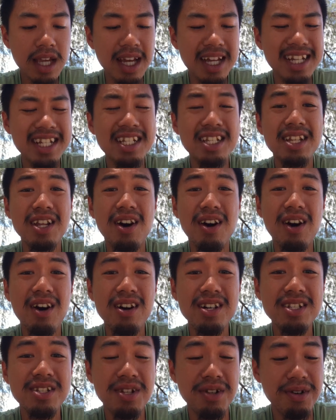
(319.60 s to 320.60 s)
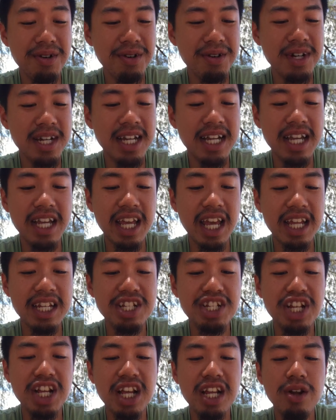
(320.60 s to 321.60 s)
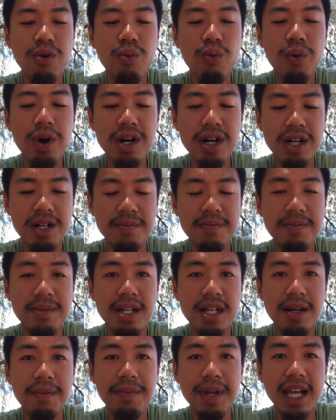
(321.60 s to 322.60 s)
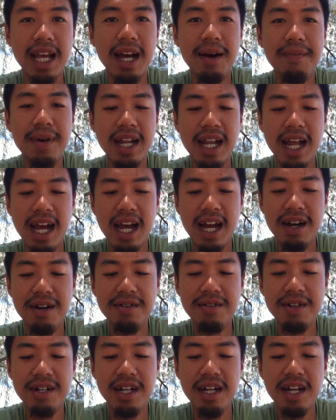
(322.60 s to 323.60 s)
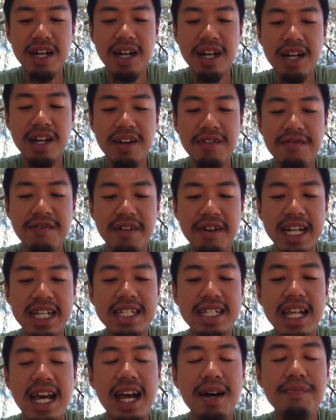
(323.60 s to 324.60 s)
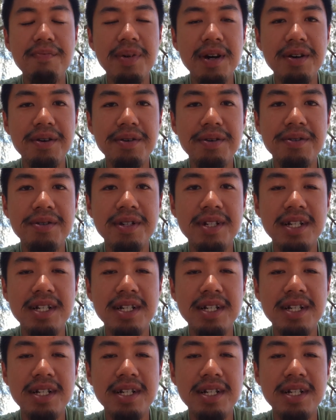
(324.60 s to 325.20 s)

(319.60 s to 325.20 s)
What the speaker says: and it's also can change a verb become a noun. For example